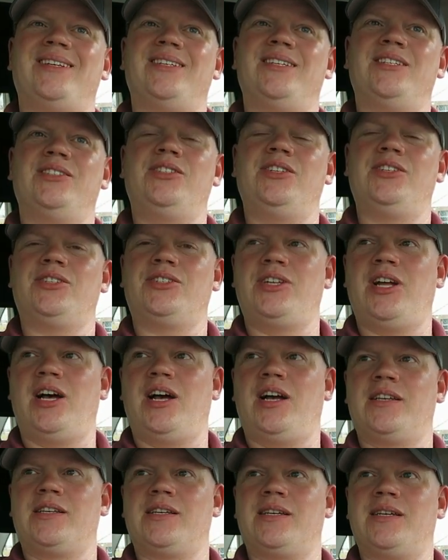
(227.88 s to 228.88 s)
It's just
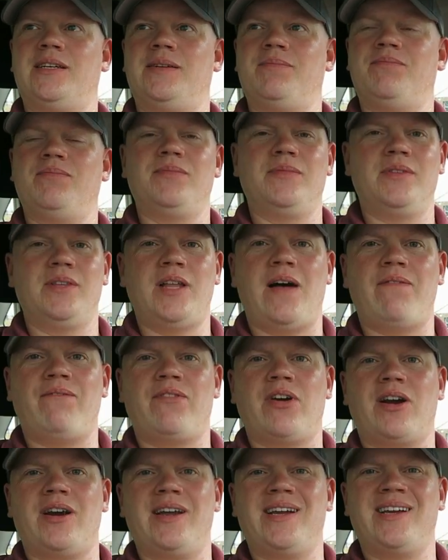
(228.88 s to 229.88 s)
not um, not
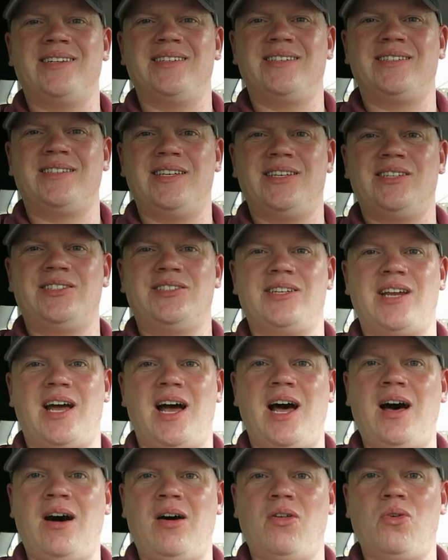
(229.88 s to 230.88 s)
very consistent
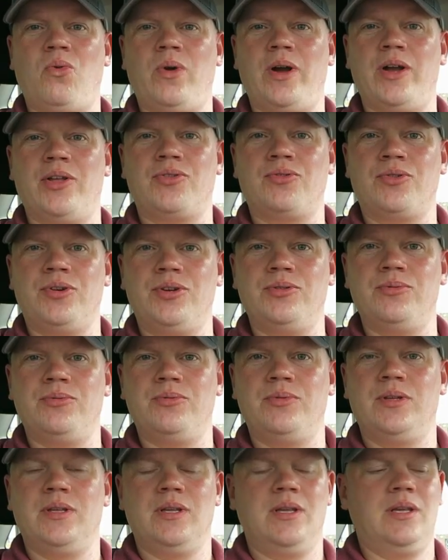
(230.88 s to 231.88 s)
all the way through.
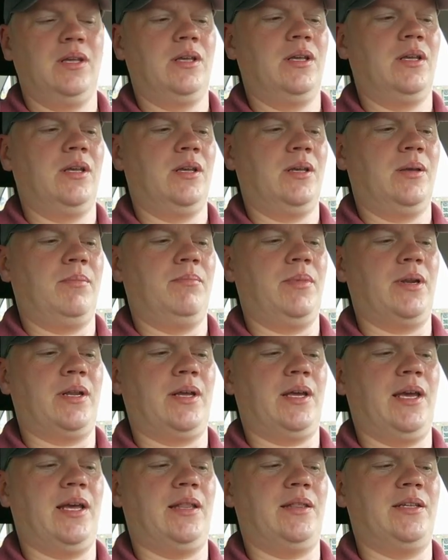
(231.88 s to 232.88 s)
But
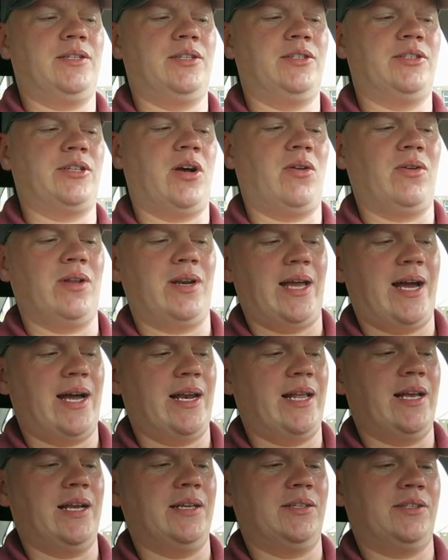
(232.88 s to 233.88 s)
again, this is only
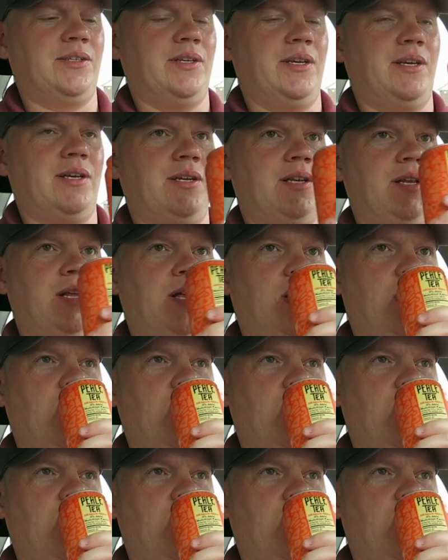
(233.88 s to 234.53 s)
ninety-eight cents.